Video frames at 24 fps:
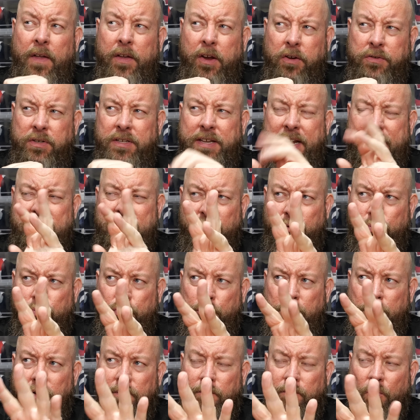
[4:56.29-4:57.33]
Usually takes
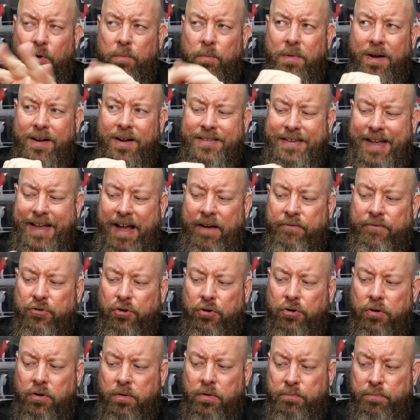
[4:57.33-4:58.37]
three to four months
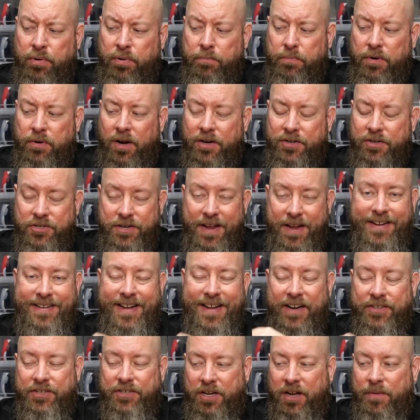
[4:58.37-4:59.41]
after production date to
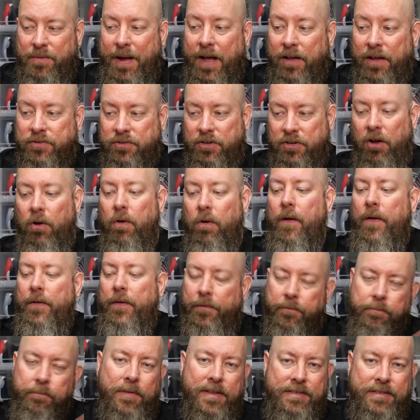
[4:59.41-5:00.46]
actually come out. So
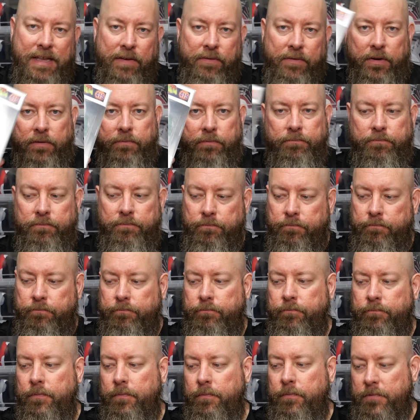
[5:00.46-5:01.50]
seven
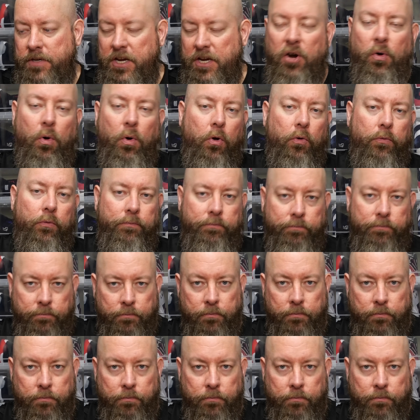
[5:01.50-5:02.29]
year old